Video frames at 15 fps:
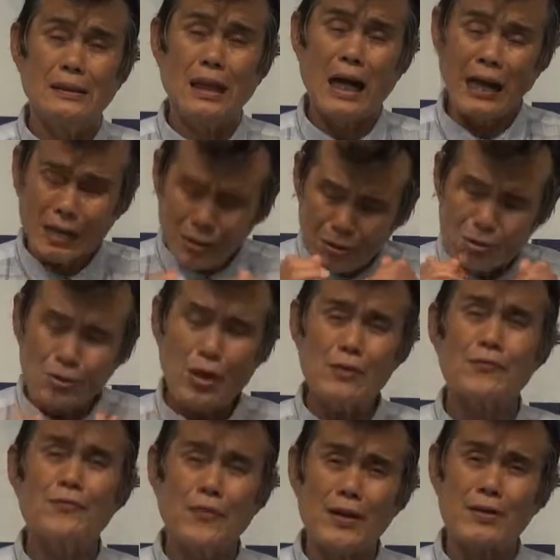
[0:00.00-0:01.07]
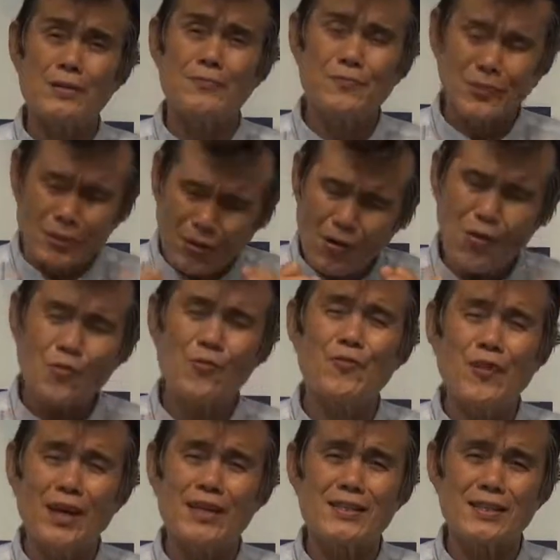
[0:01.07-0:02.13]
I know you have faith, strong
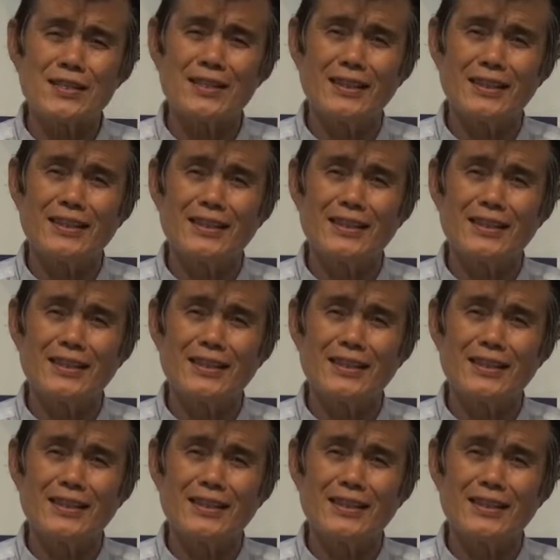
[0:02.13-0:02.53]
faith.